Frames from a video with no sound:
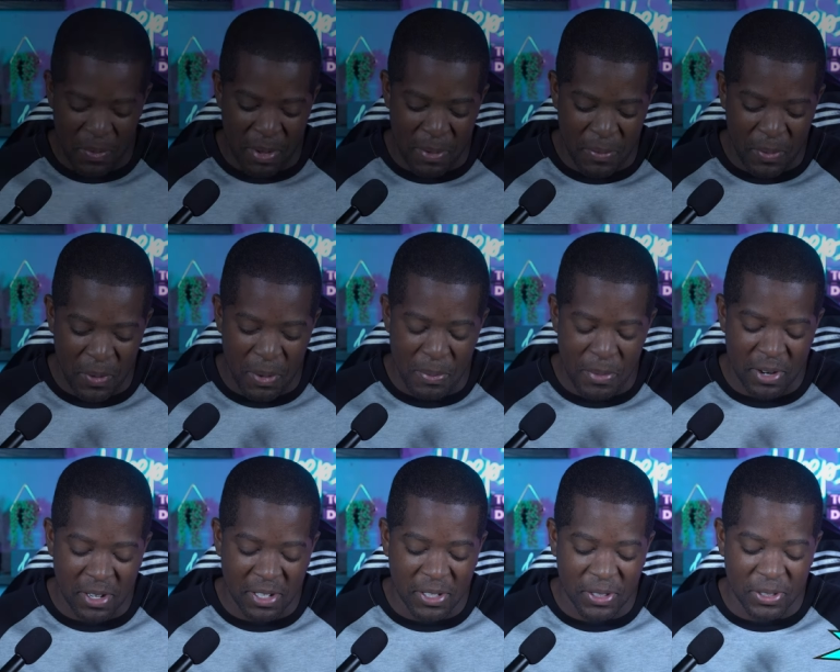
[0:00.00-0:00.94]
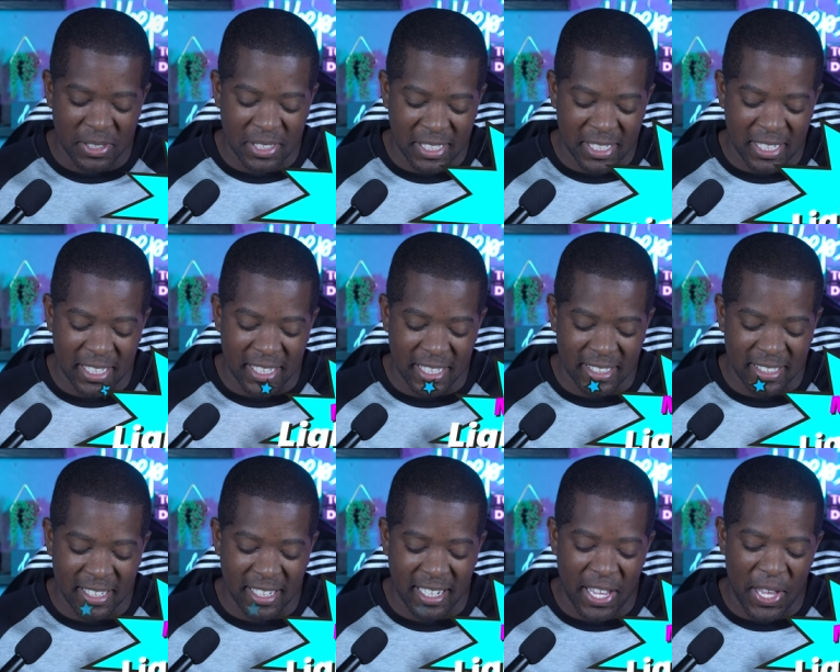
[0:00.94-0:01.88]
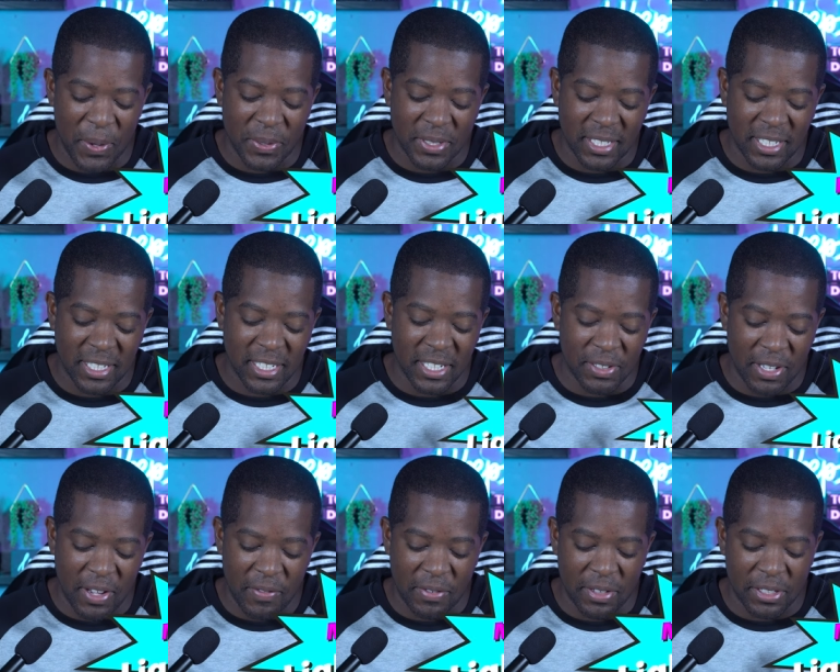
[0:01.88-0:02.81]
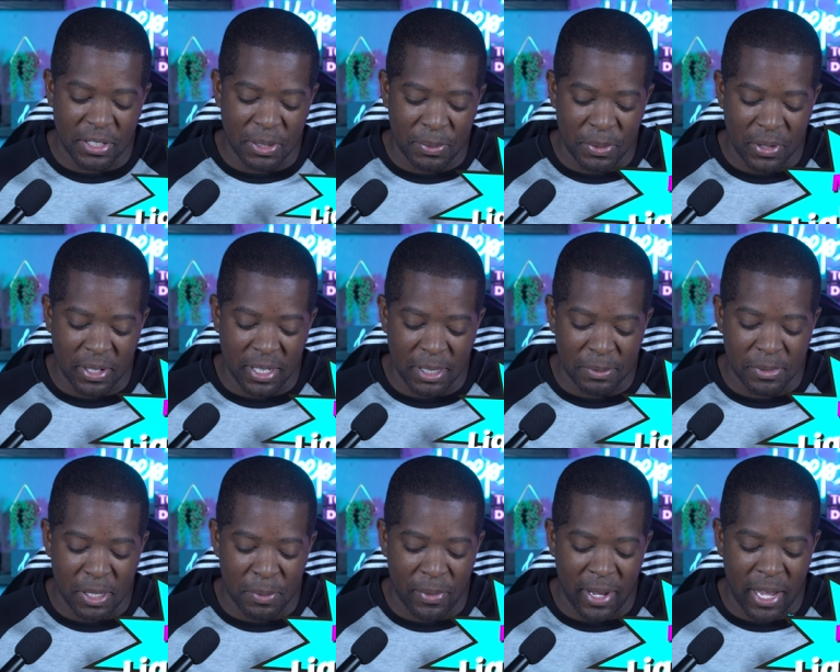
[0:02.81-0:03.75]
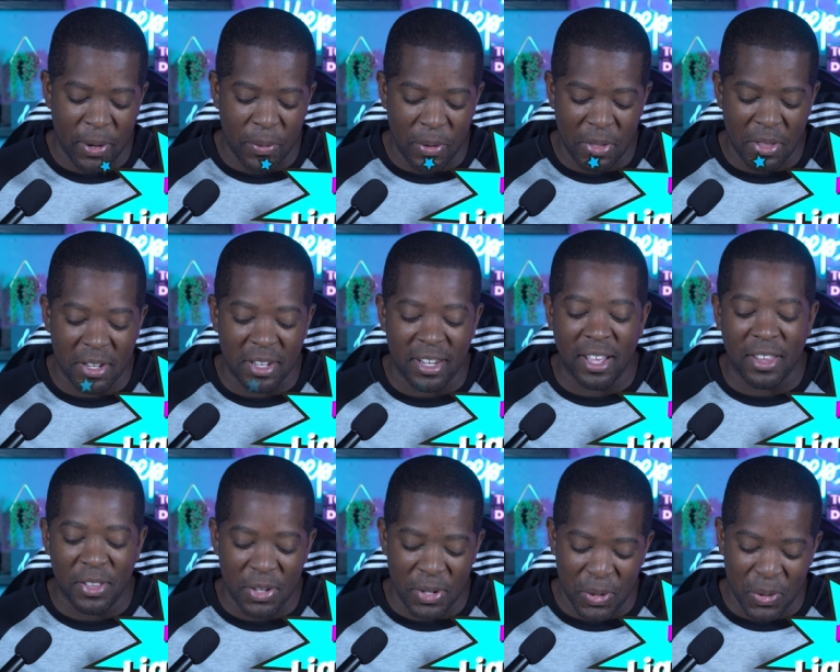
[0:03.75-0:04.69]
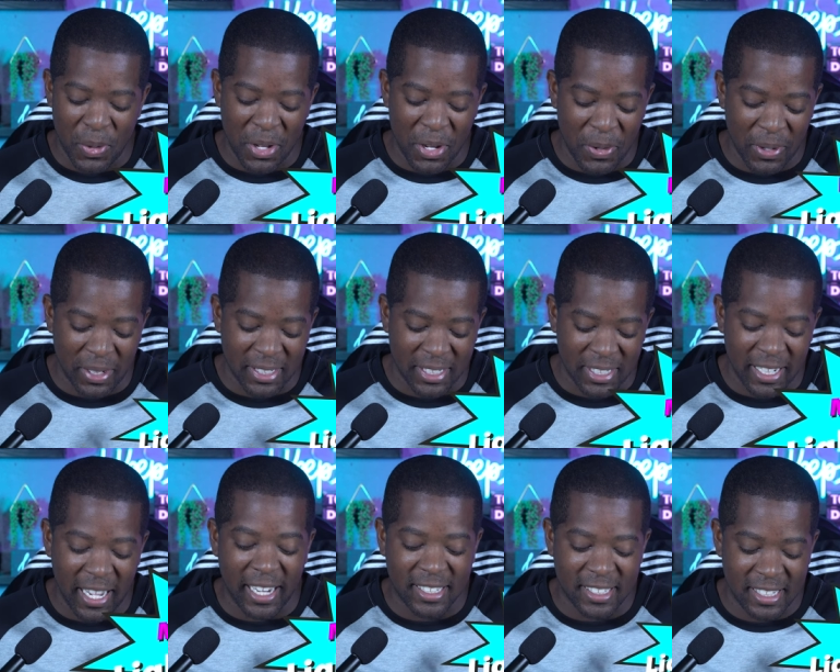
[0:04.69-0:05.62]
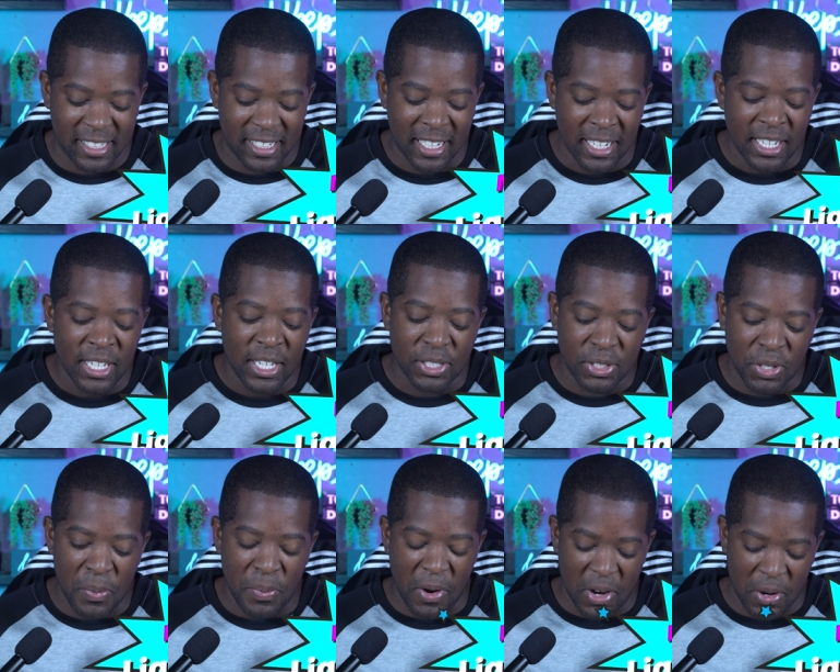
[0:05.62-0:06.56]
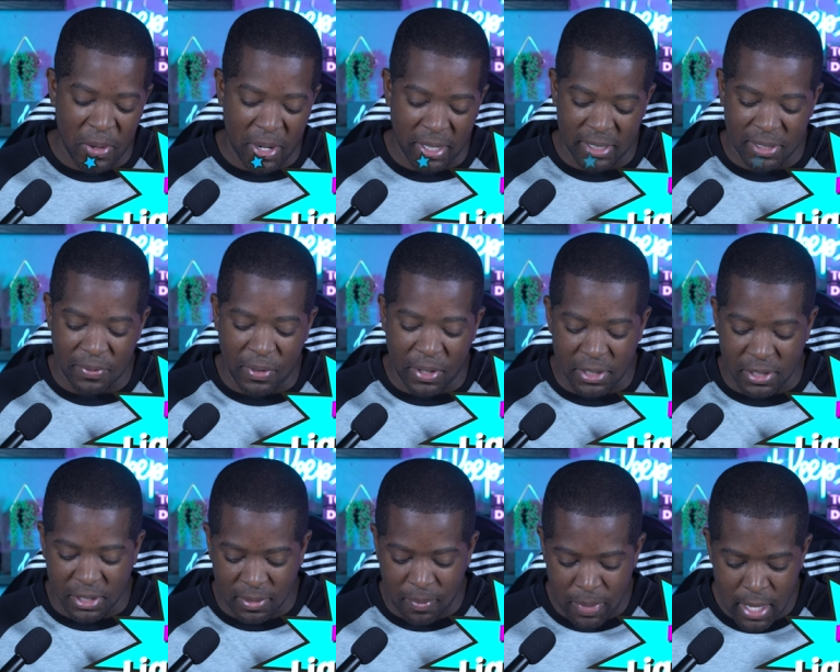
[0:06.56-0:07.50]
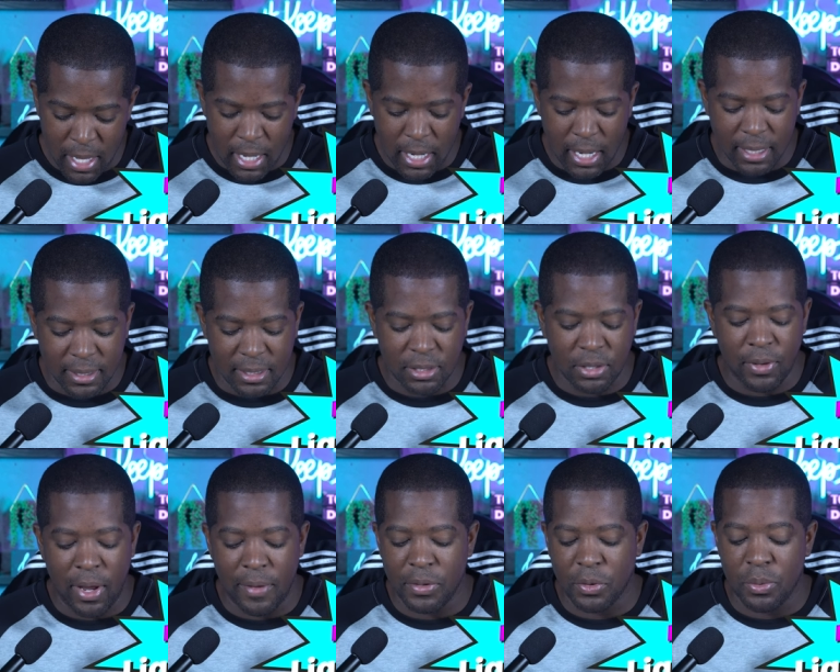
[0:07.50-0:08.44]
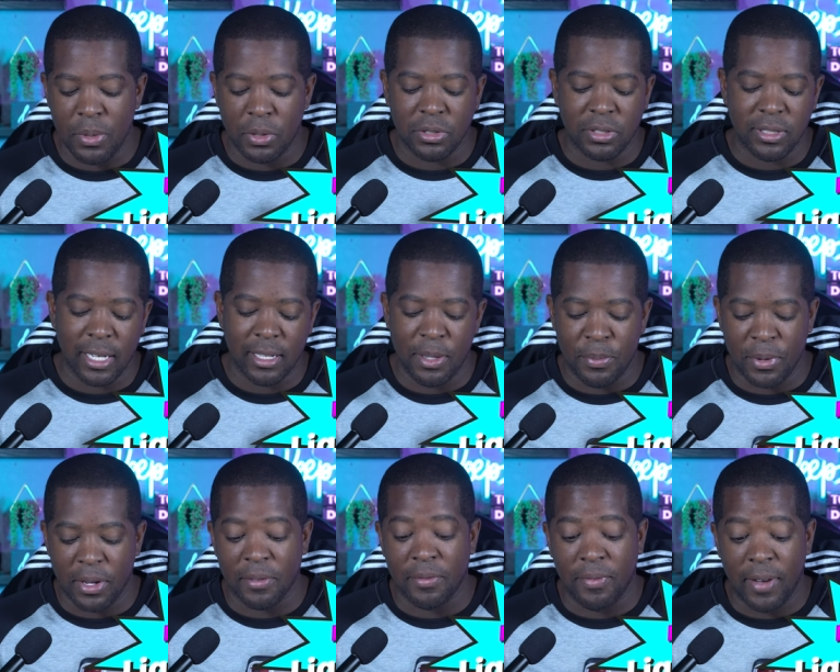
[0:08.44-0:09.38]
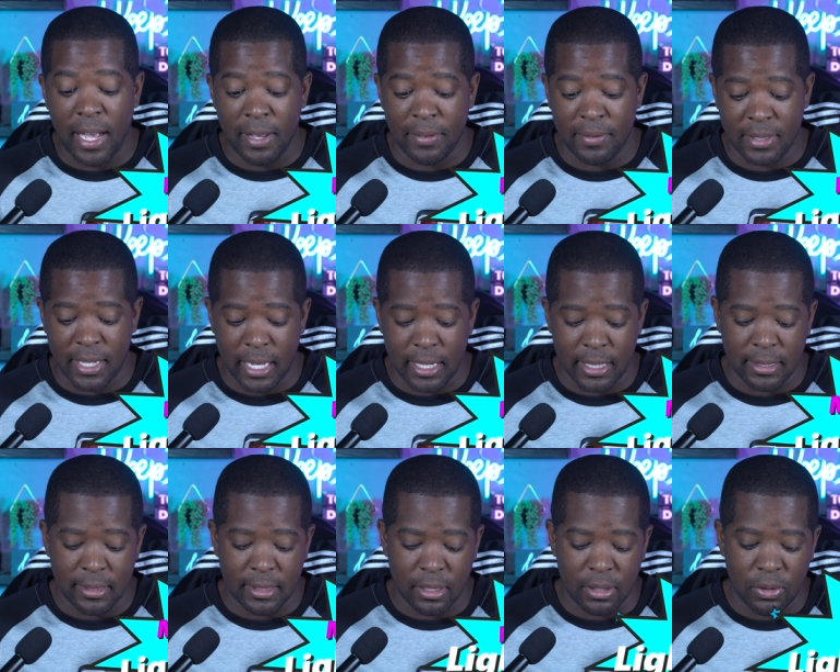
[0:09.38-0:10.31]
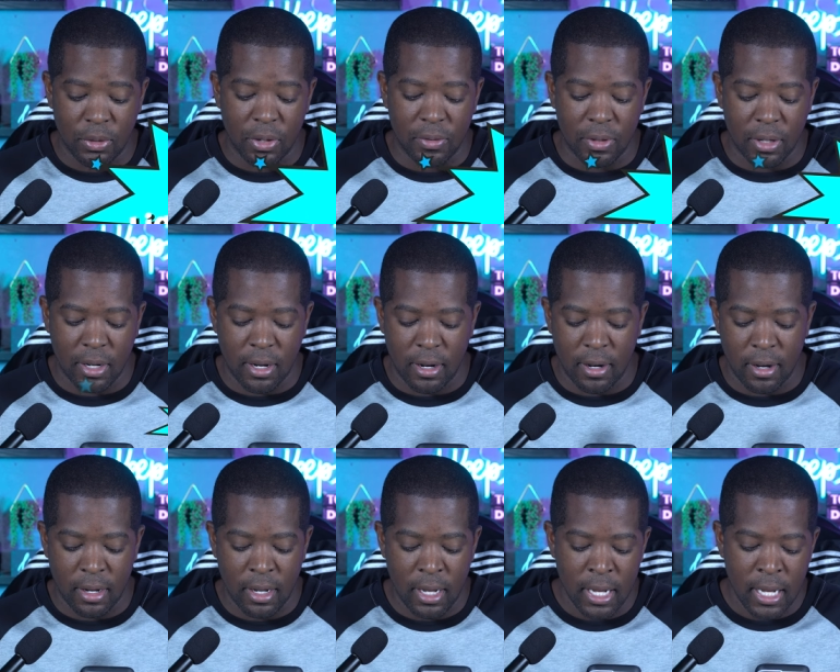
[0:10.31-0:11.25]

my boy Marco G. He said, hey, what's good, Engraving? It's your boy M G back with another annoying question. Actually, a two-part question. First, uh, since the Ravens will most likely bring five tight ends, including Ricard,